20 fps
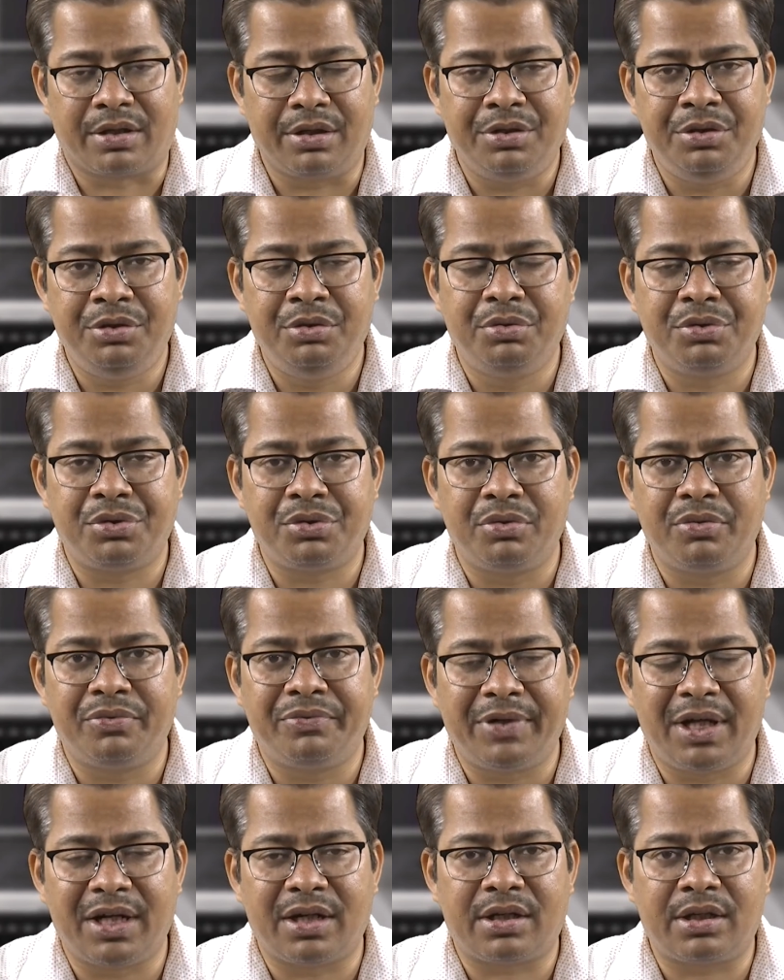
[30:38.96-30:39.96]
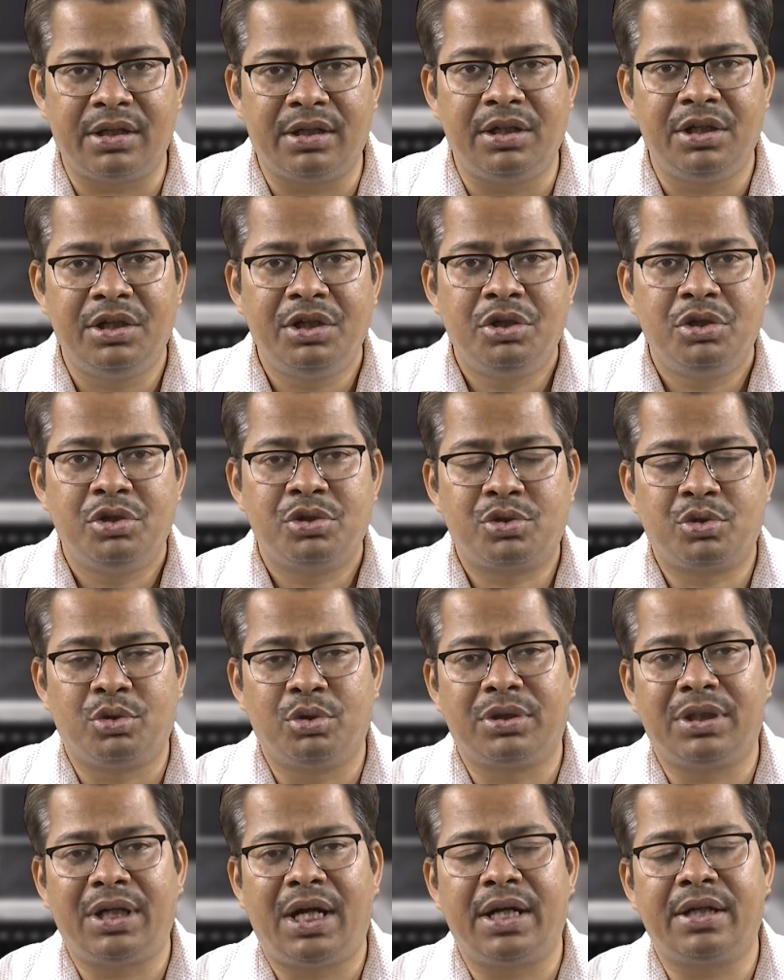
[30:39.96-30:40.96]
you should work uh, so
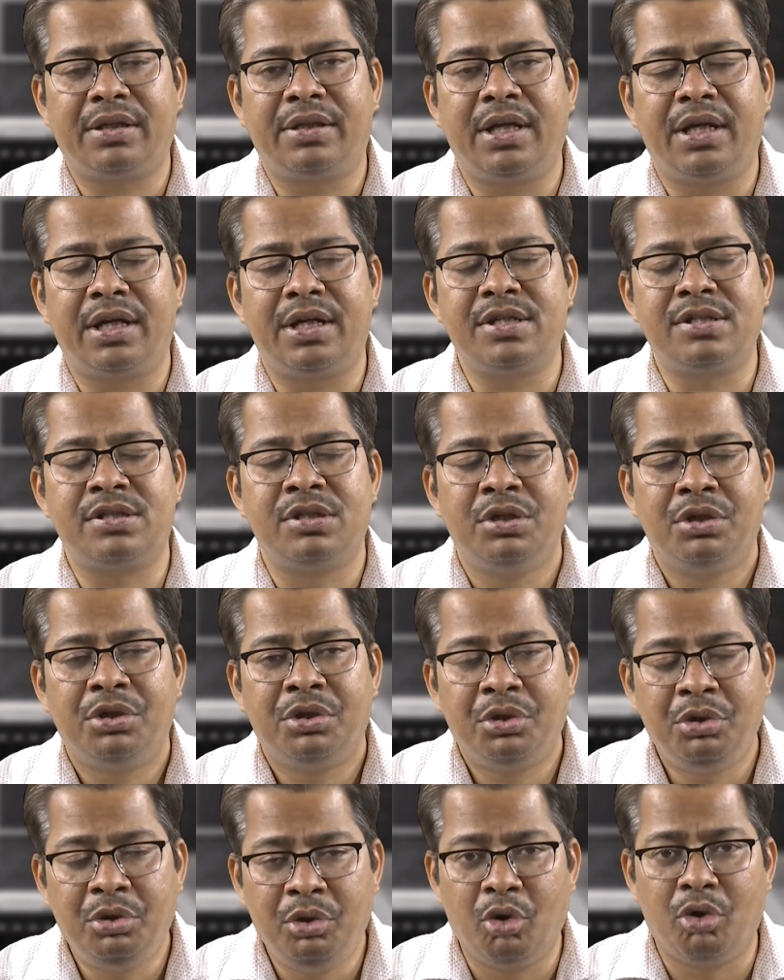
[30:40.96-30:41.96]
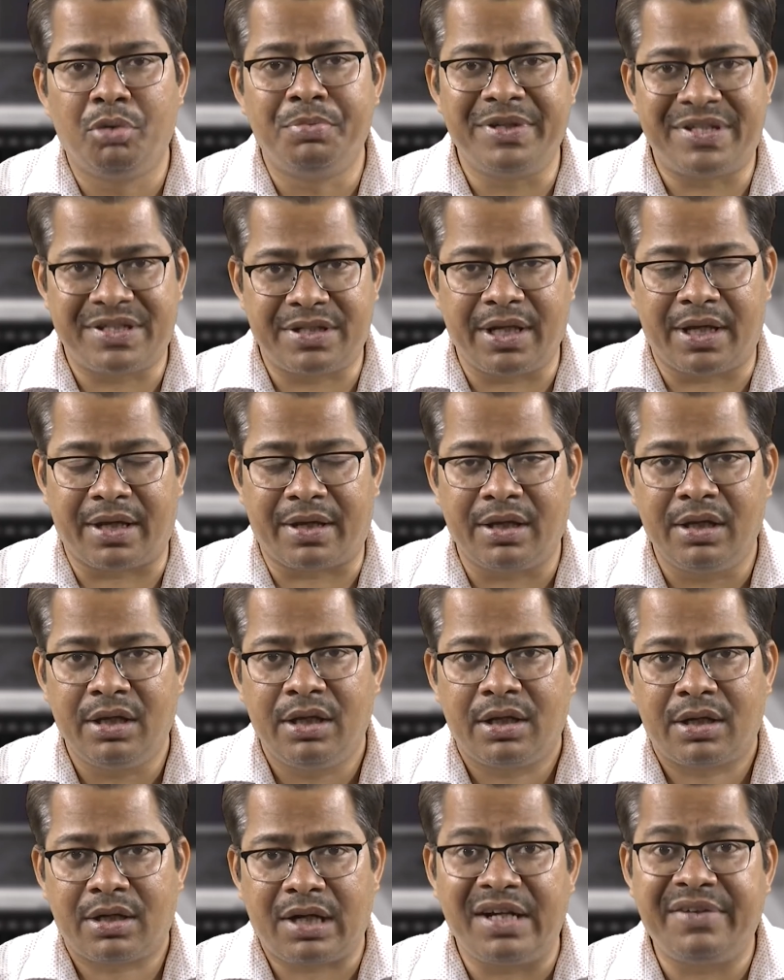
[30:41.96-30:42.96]
that there is no mistake
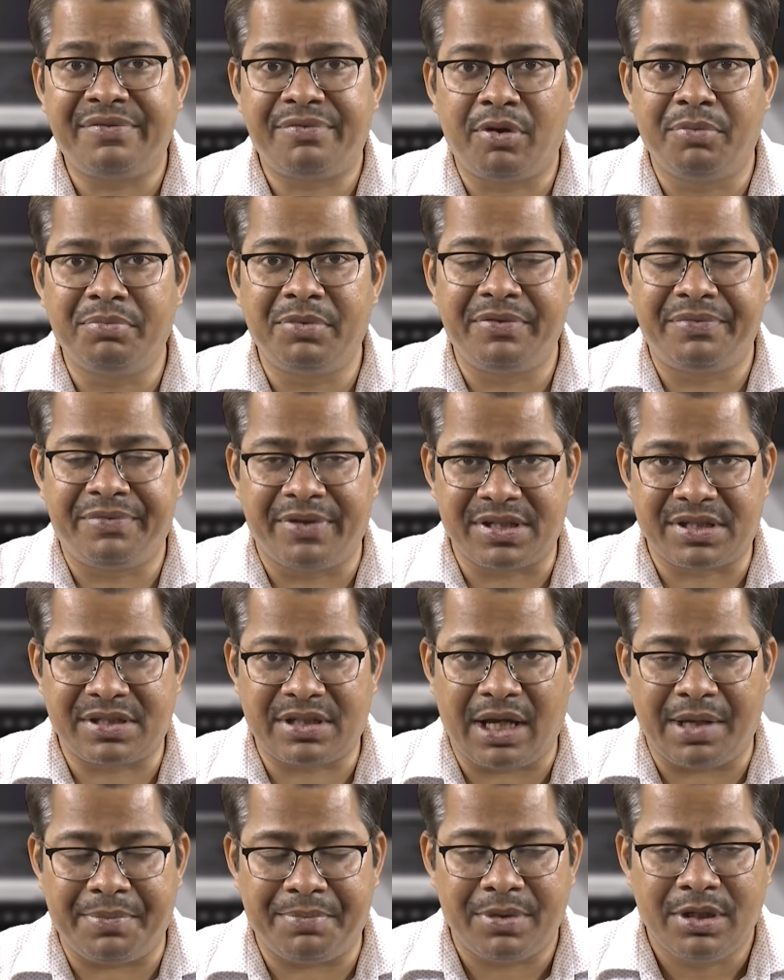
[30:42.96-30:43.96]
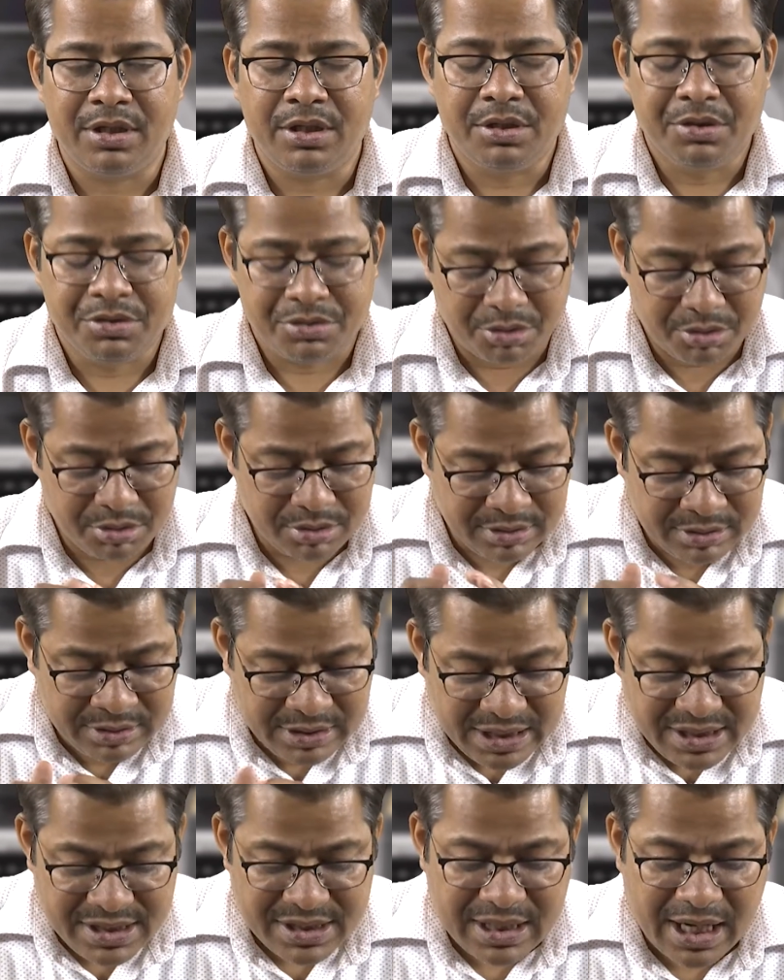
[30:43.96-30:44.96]
right from the first time. So,
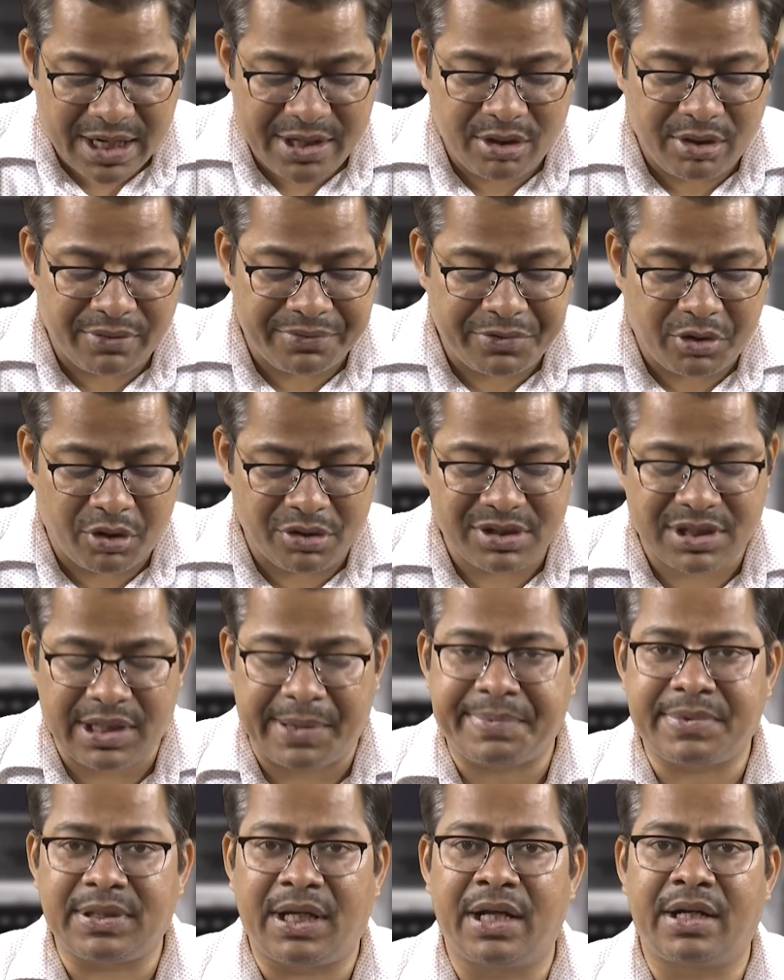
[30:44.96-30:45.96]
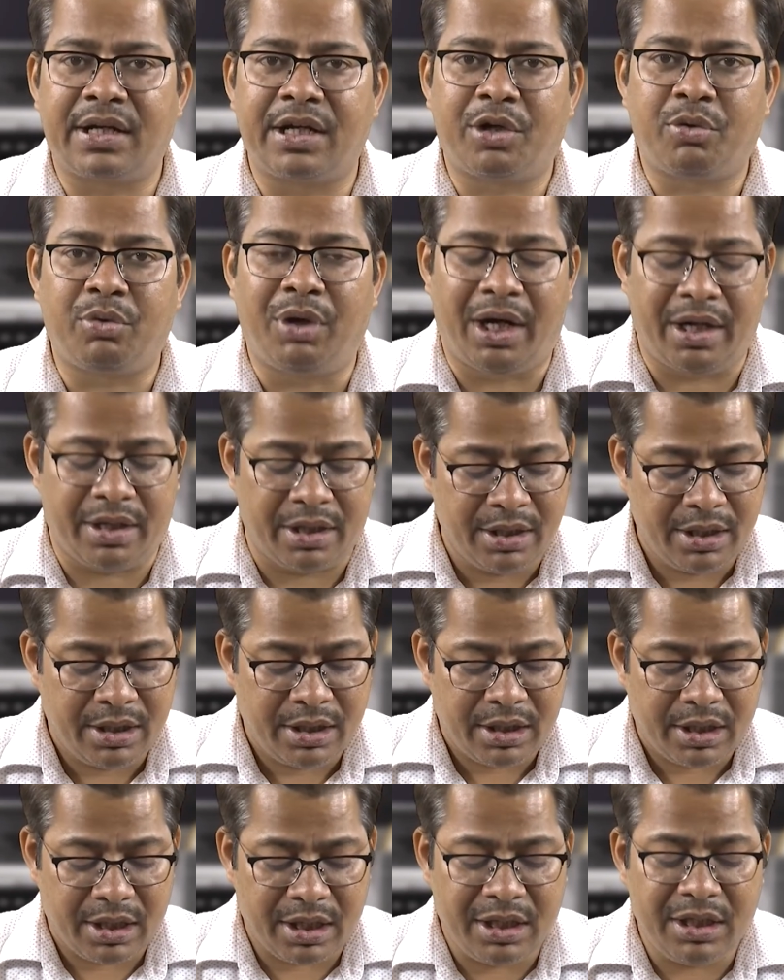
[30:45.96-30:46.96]
these kind of concepts are required
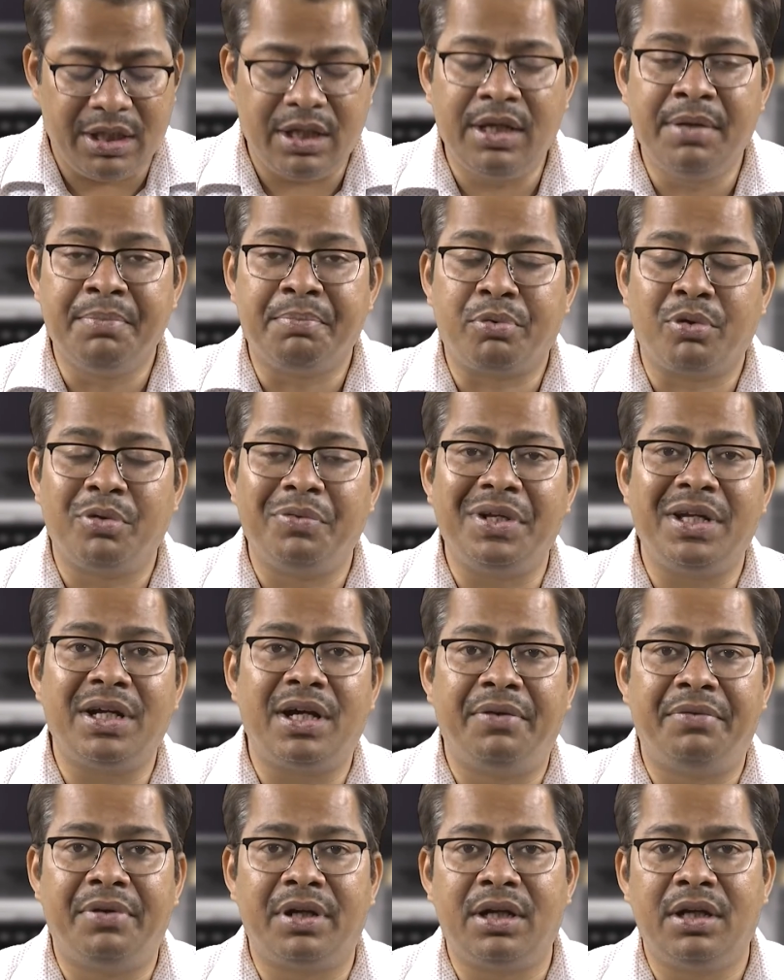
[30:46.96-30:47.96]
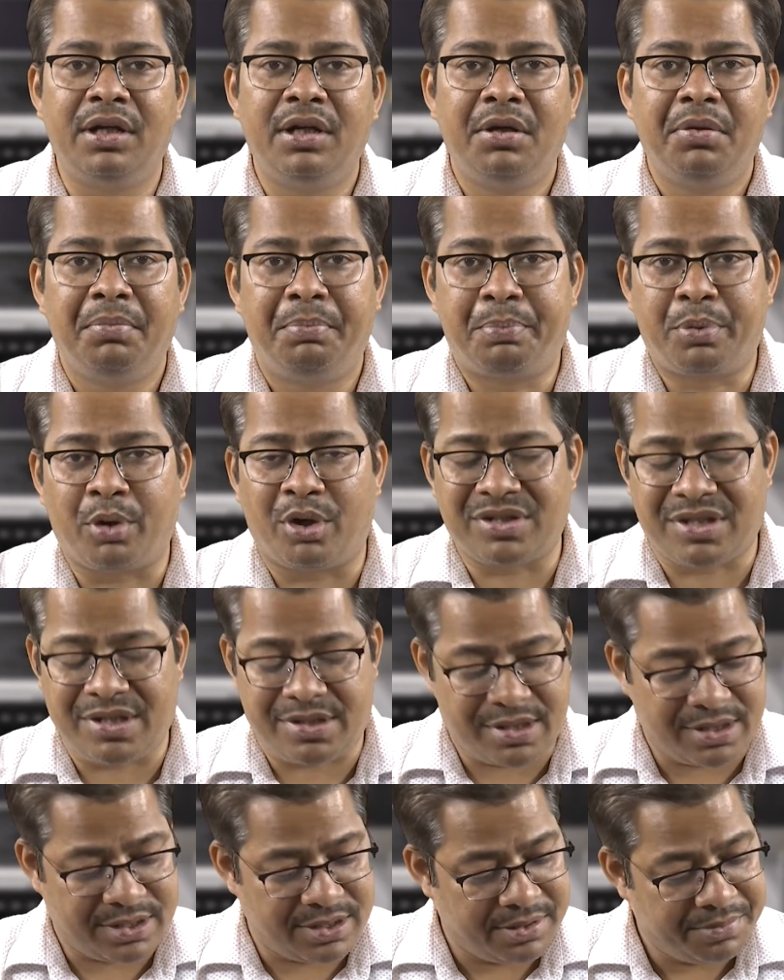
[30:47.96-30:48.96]
in improving our
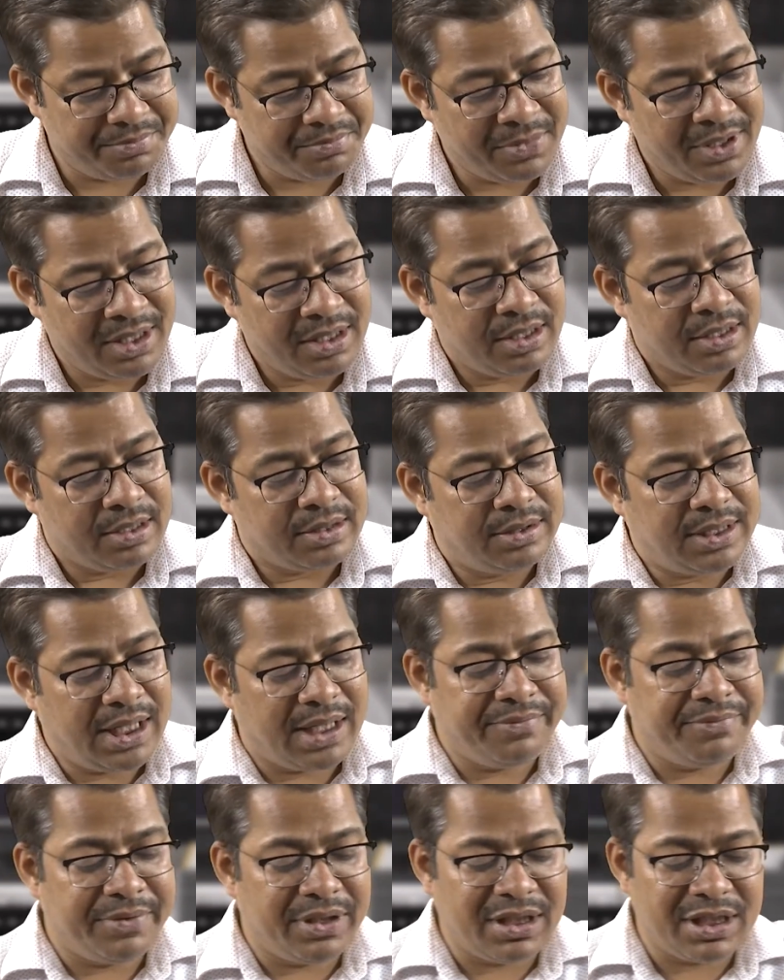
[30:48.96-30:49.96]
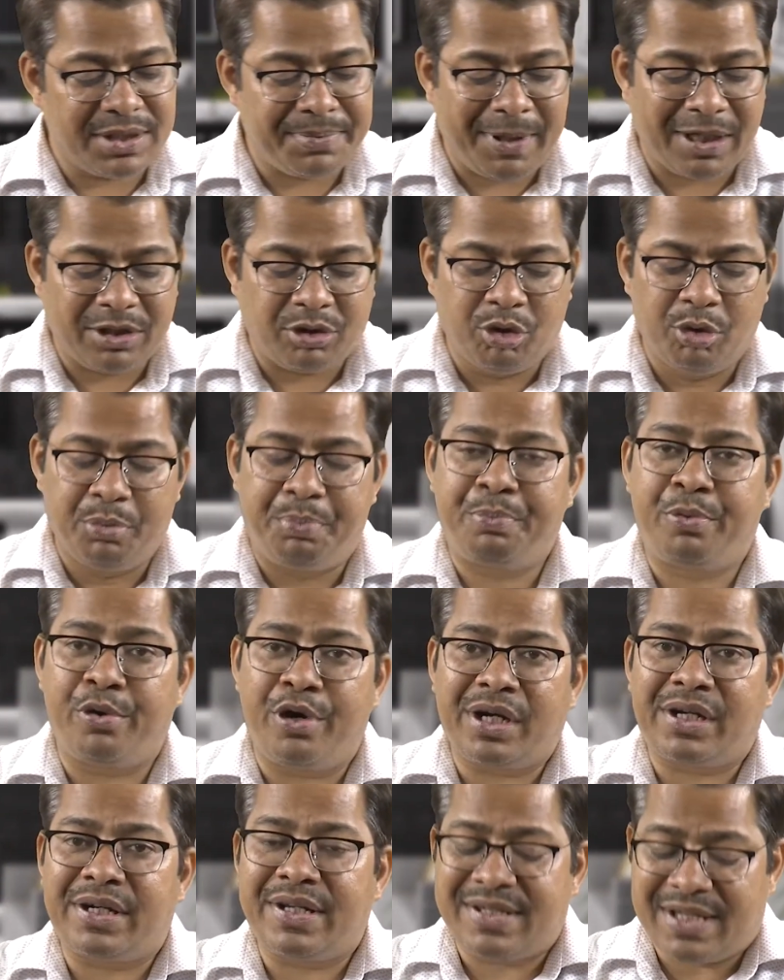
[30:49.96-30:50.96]
processes. Then with respect to
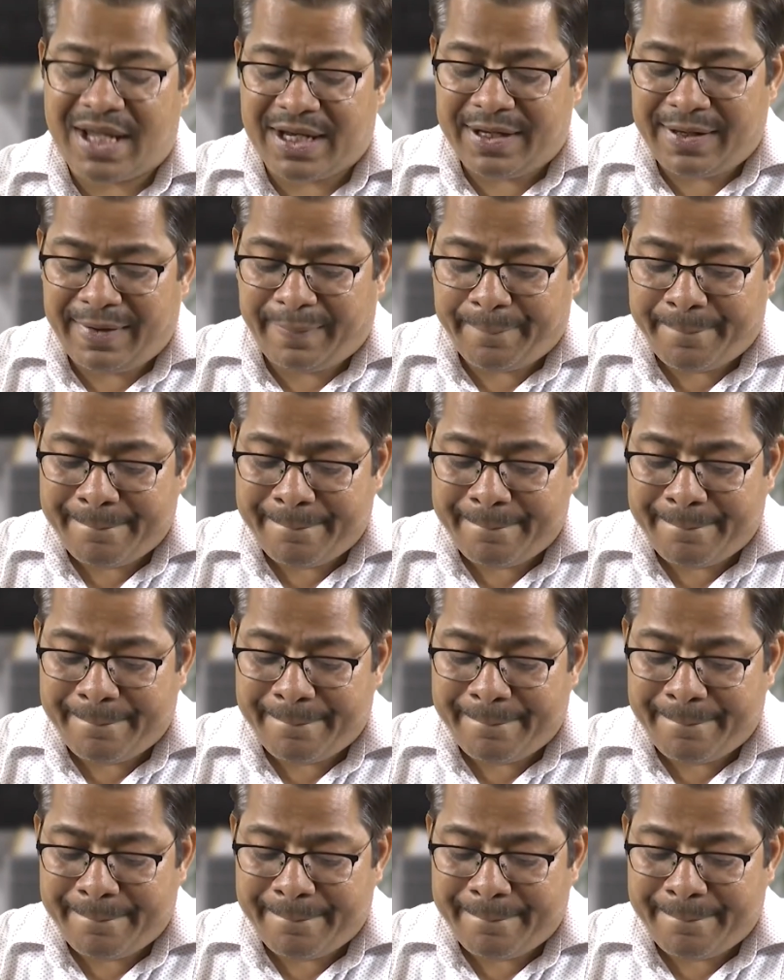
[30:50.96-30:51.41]
product design,